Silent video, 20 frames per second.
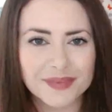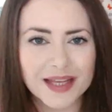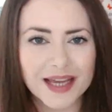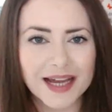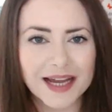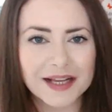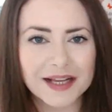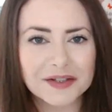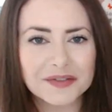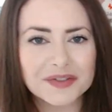
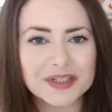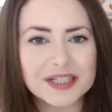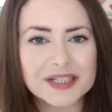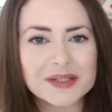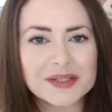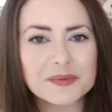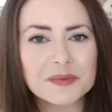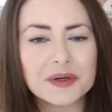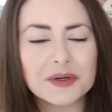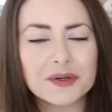Hi
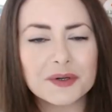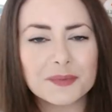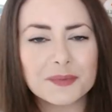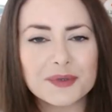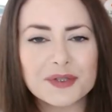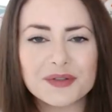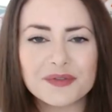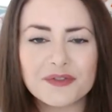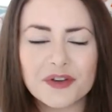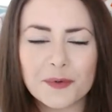lovelies,
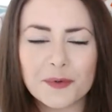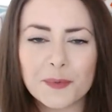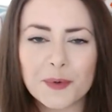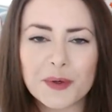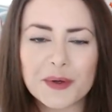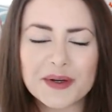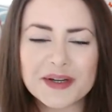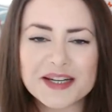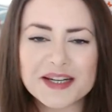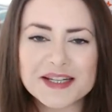welcome to
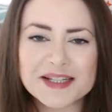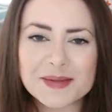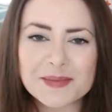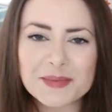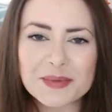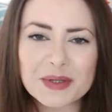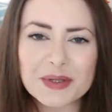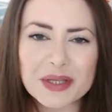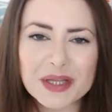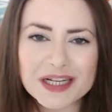February's
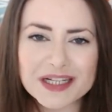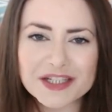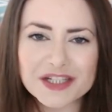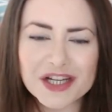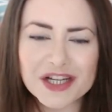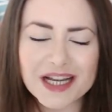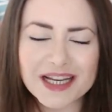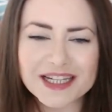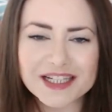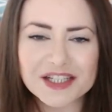monthly
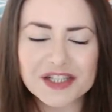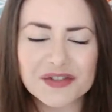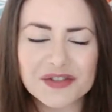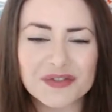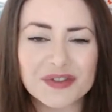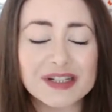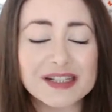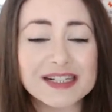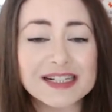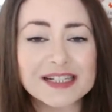challenge.
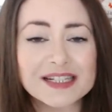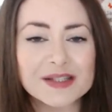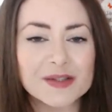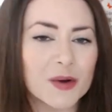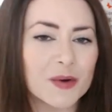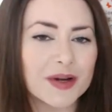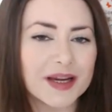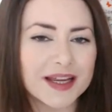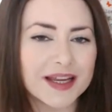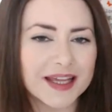Firstly,
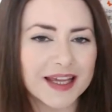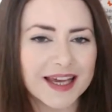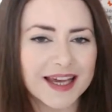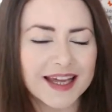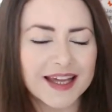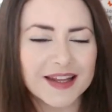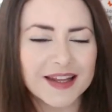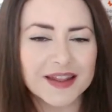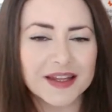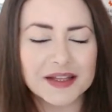sorry
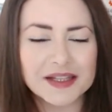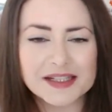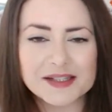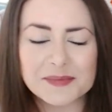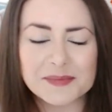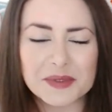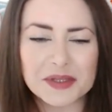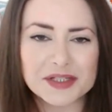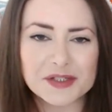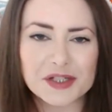that this
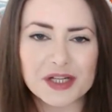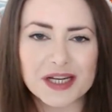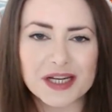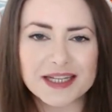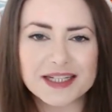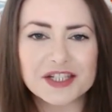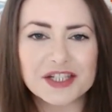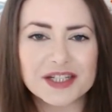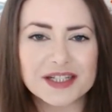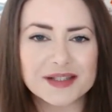monthly
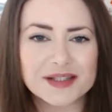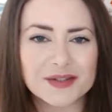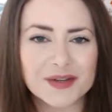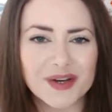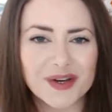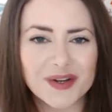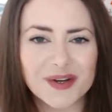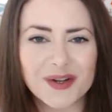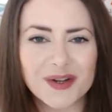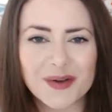challenge is
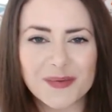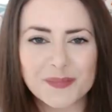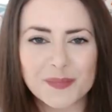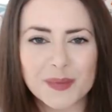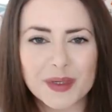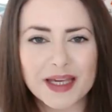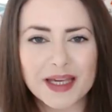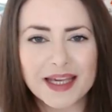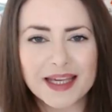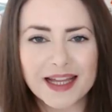gonna
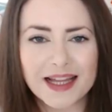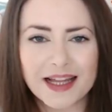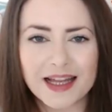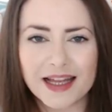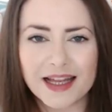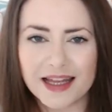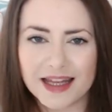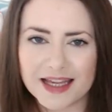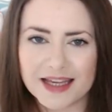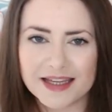be
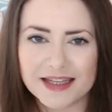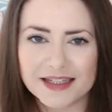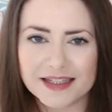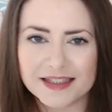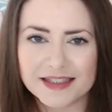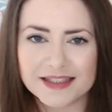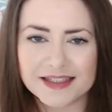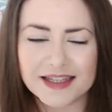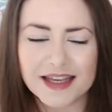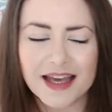late.
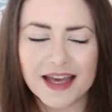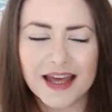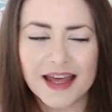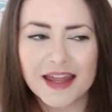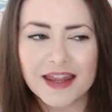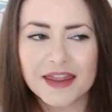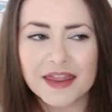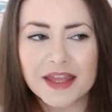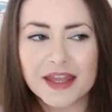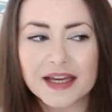
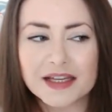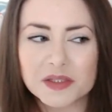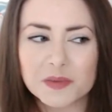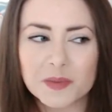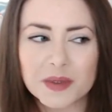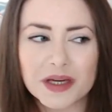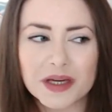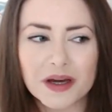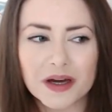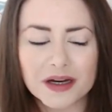That's
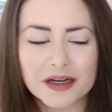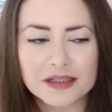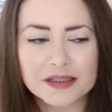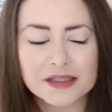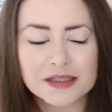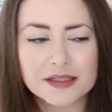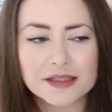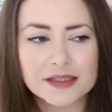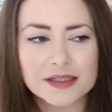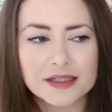
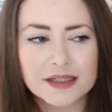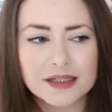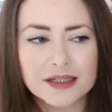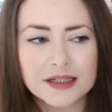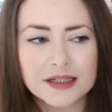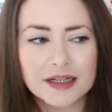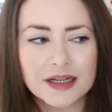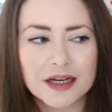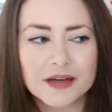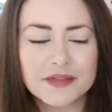because
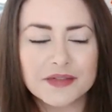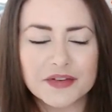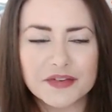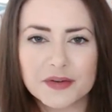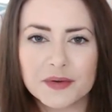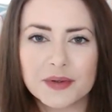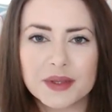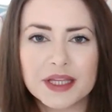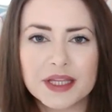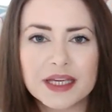of a
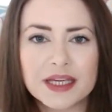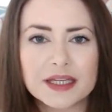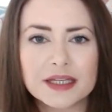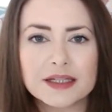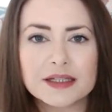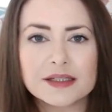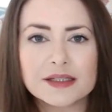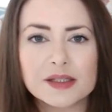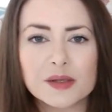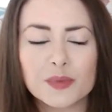few
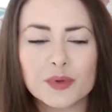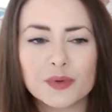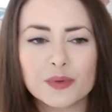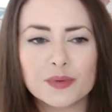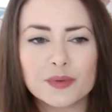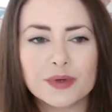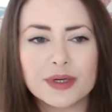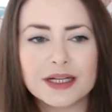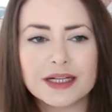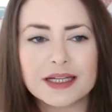things, but
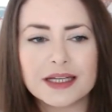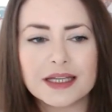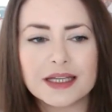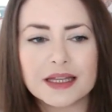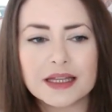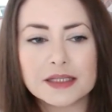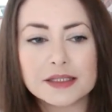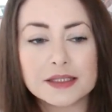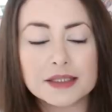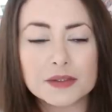really
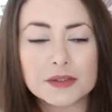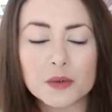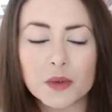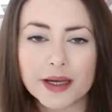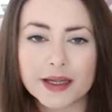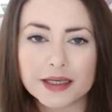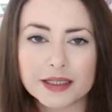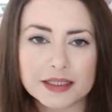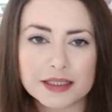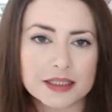this is
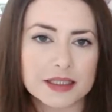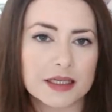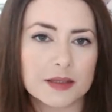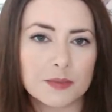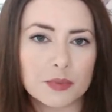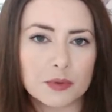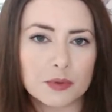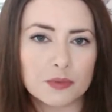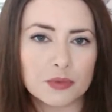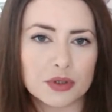quite a
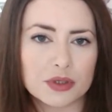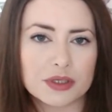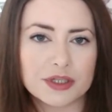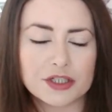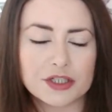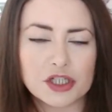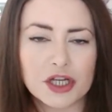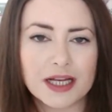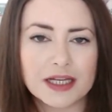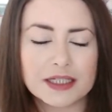deep
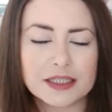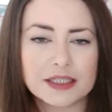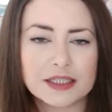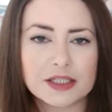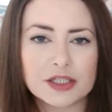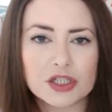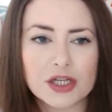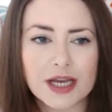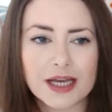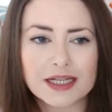monthly
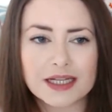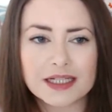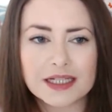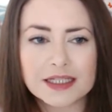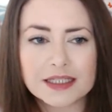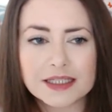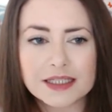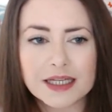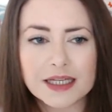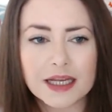challenge and
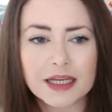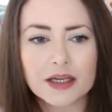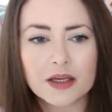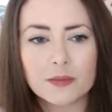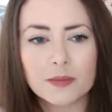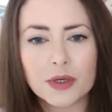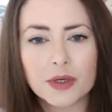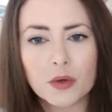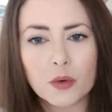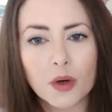it's
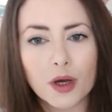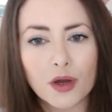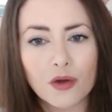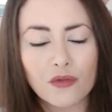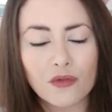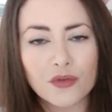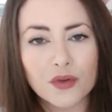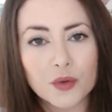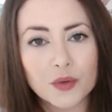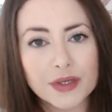taken me quite a
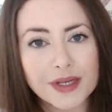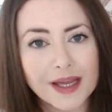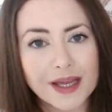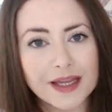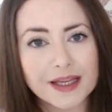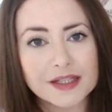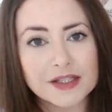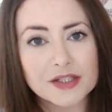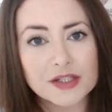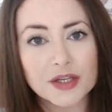few
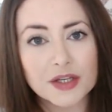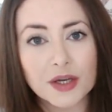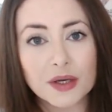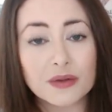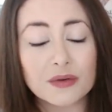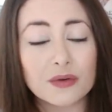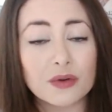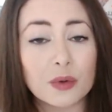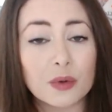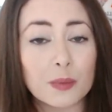days to go
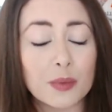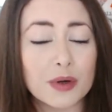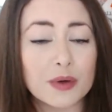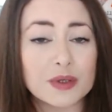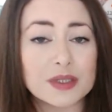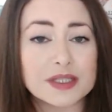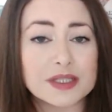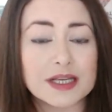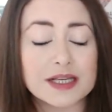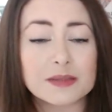through the
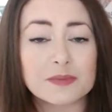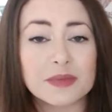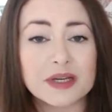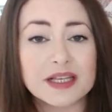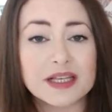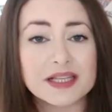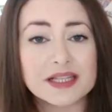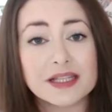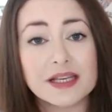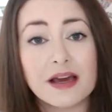process
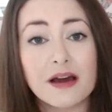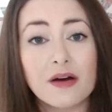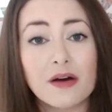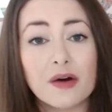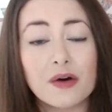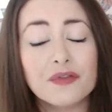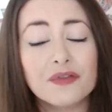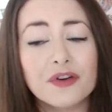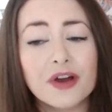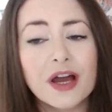
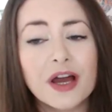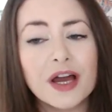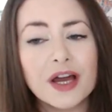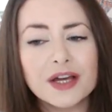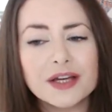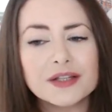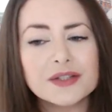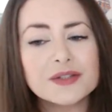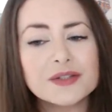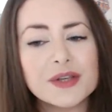myself.
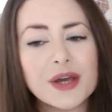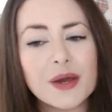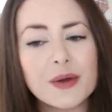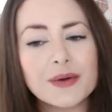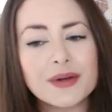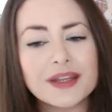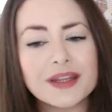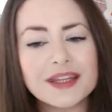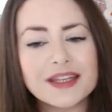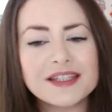
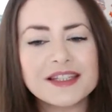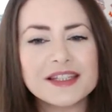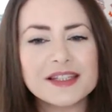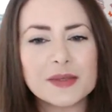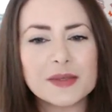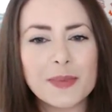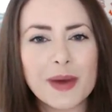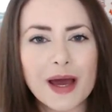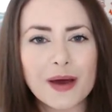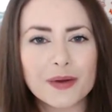So this
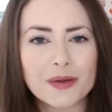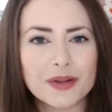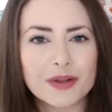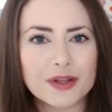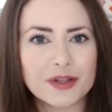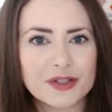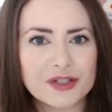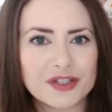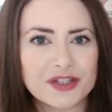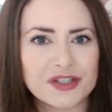is about
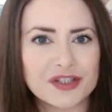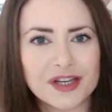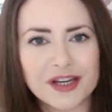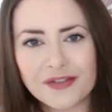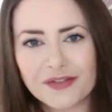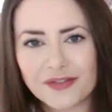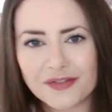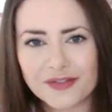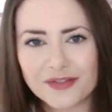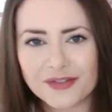the shift,